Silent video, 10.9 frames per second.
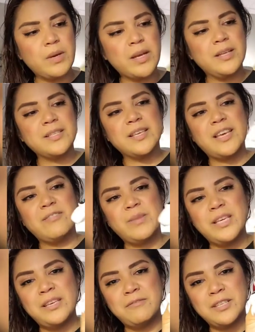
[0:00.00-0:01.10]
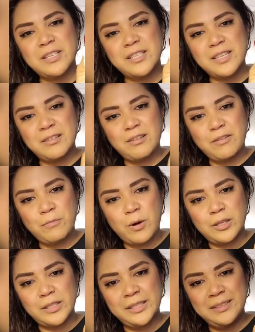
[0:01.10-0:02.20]
My cousin gave me Eva because I love
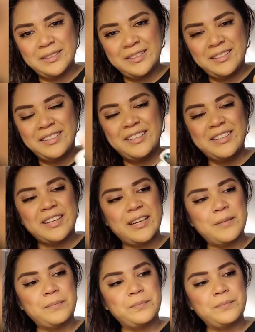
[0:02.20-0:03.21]
WALL-E. Okay.